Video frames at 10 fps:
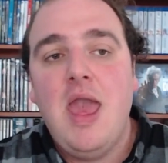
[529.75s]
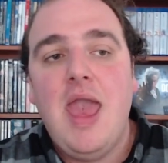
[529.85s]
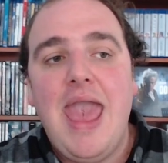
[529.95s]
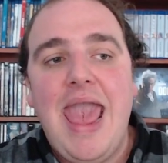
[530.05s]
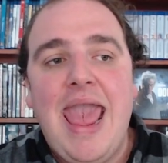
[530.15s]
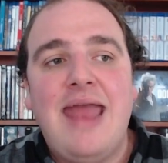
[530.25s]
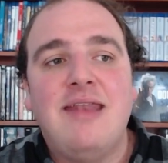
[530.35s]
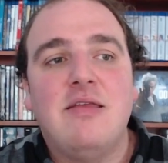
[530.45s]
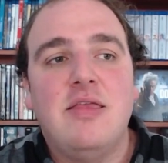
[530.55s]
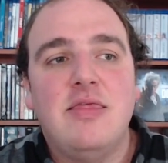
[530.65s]

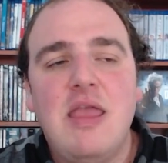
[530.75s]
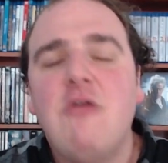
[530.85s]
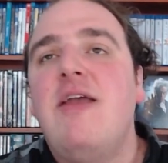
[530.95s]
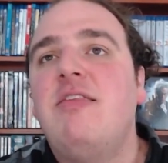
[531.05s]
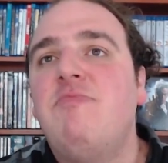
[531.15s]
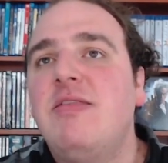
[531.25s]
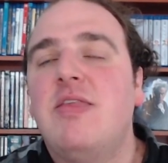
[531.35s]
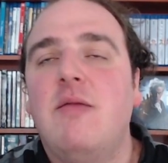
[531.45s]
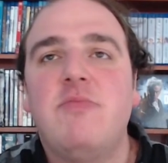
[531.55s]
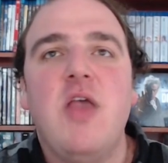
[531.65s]
And there has been
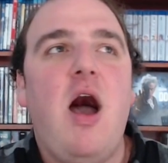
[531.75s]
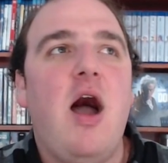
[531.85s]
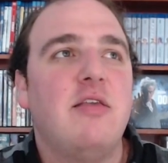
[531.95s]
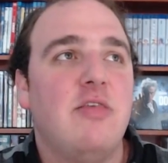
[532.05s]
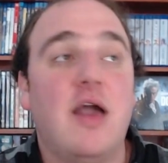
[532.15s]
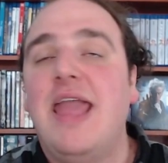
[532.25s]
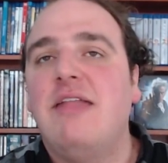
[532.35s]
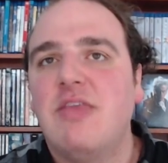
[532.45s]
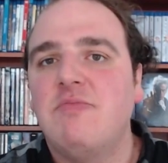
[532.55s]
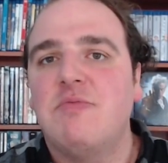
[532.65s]
some talk, again,
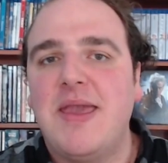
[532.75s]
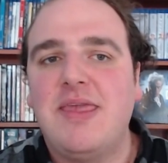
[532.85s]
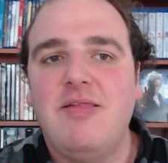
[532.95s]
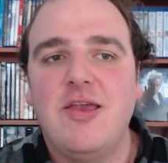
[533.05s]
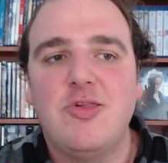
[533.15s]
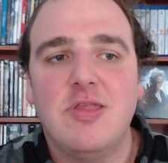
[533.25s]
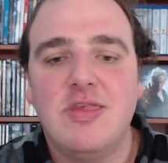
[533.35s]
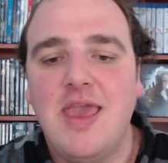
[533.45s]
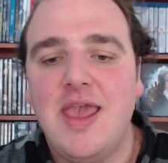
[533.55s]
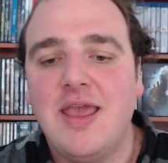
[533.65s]
some speculation
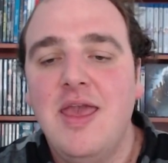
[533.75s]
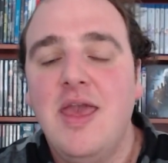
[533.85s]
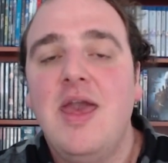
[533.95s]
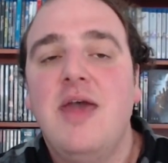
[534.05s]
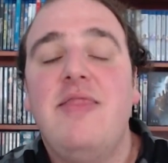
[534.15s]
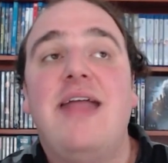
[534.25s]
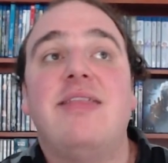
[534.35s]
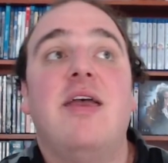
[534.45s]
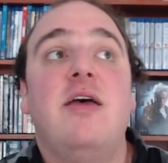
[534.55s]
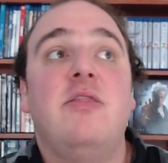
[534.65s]
saying
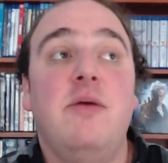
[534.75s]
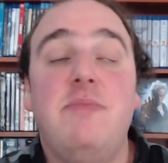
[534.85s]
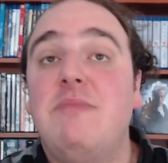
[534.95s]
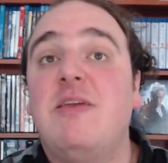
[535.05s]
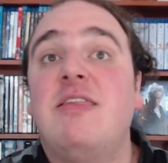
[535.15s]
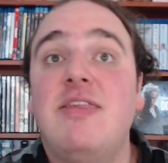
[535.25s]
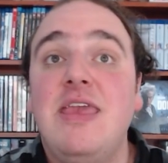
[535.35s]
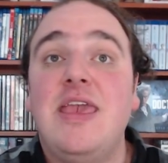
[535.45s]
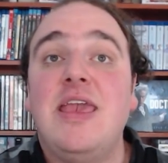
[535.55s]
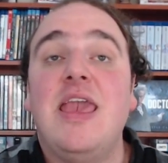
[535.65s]
that the
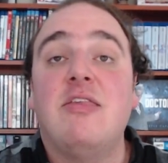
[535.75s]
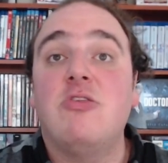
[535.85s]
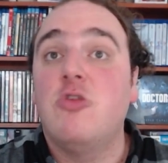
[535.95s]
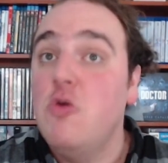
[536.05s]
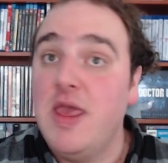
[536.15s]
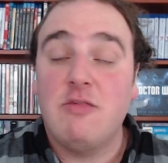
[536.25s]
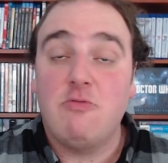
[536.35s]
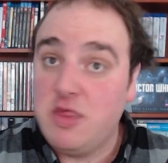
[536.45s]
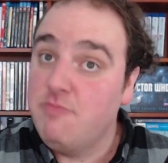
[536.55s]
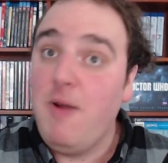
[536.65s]
BBC is
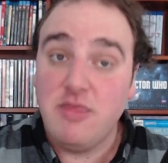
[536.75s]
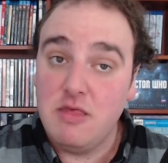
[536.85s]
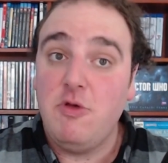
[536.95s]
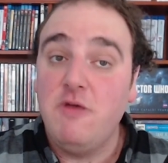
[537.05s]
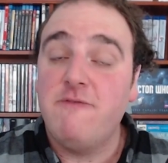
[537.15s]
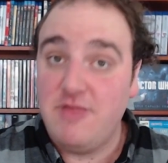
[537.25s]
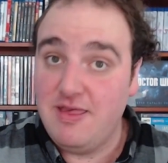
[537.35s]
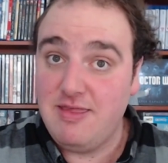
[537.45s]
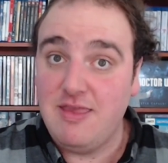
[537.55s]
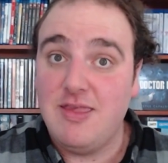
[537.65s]
responsible for
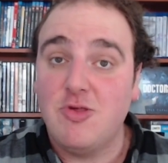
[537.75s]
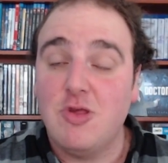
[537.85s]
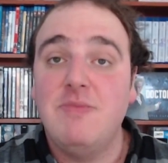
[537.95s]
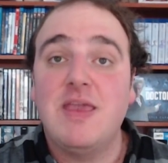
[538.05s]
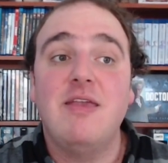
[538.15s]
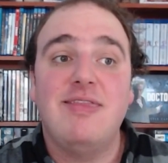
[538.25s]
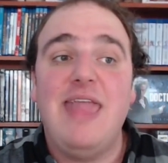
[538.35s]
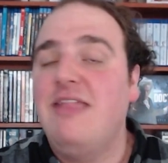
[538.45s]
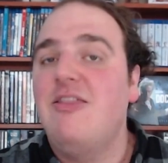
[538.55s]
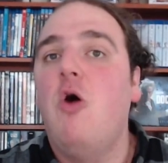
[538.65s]
this decision because
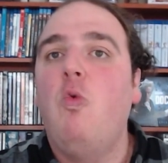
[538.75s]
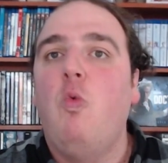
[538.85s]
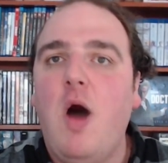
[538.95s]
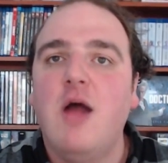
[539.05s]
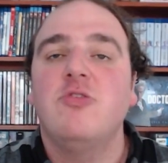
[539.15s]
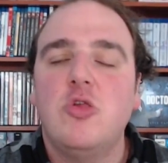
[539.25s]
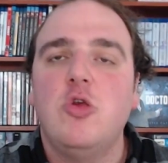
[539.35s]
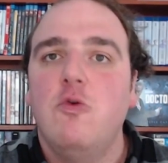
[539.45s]
they don't want 2